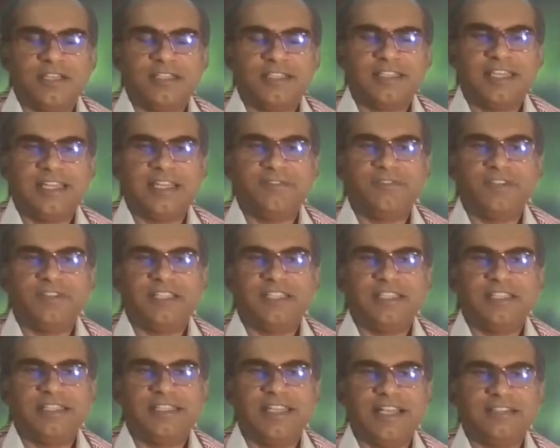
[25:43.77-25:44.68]
Thereafter,
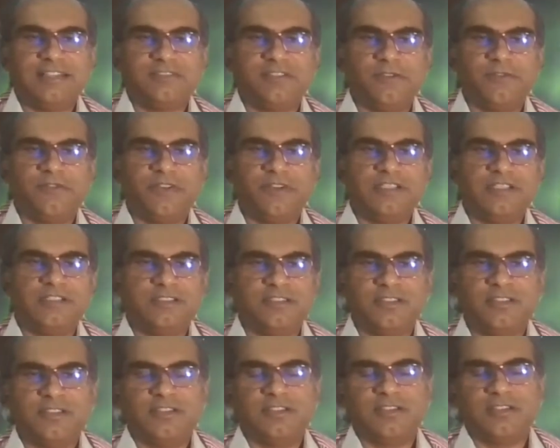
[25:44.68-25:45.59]
the next
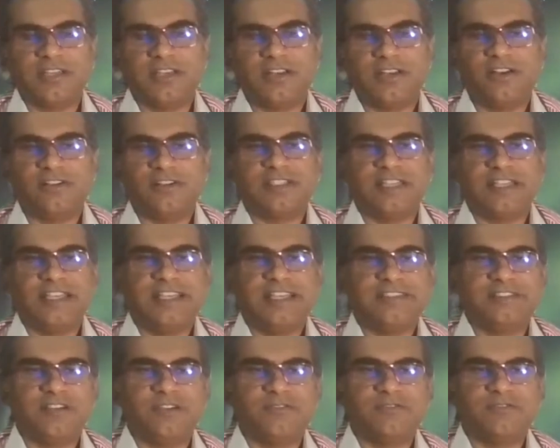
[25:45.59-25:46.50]
offense clause
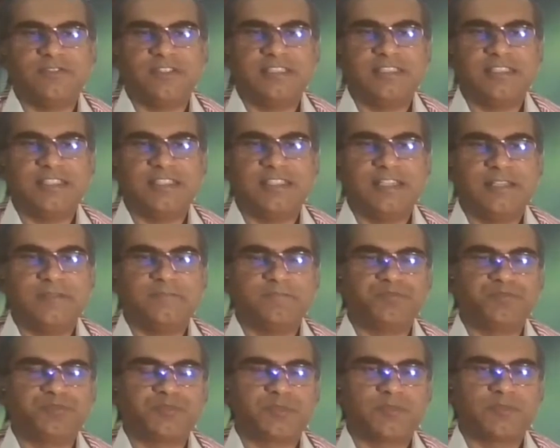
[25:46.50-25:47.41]
H of the same
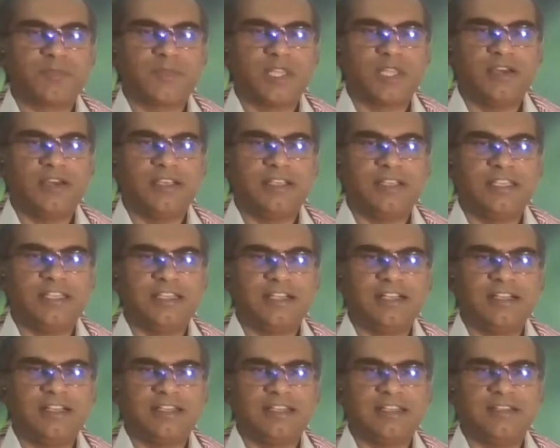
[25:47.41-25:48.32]

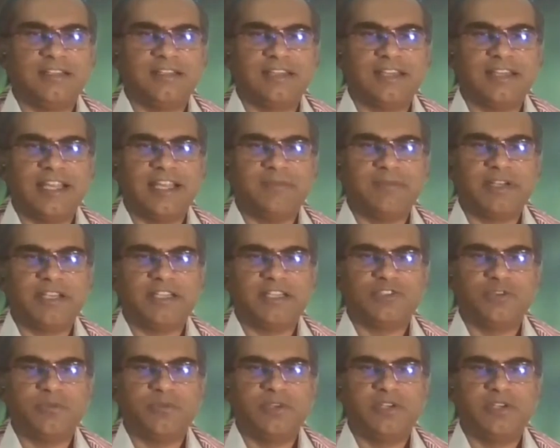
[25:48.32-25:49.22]
article, crime
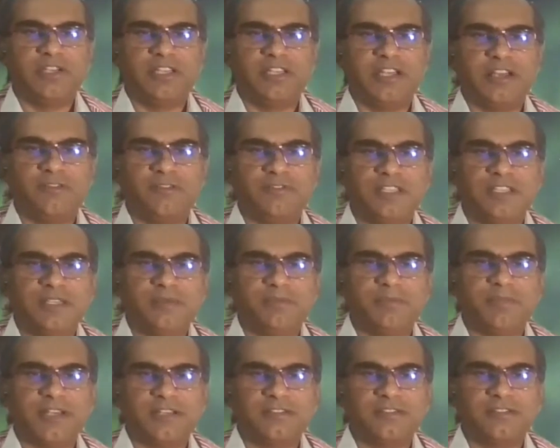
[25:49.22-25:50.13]
against humanity of
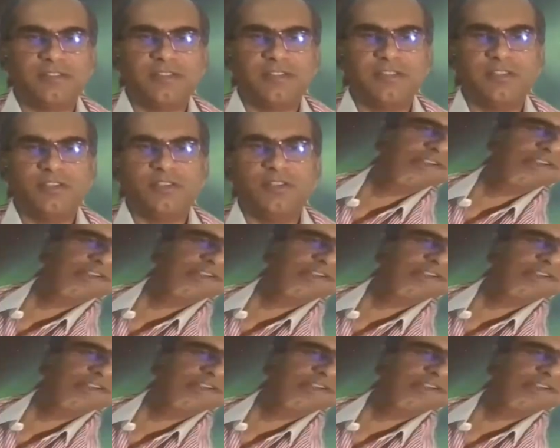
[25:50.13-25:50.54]
the persecution.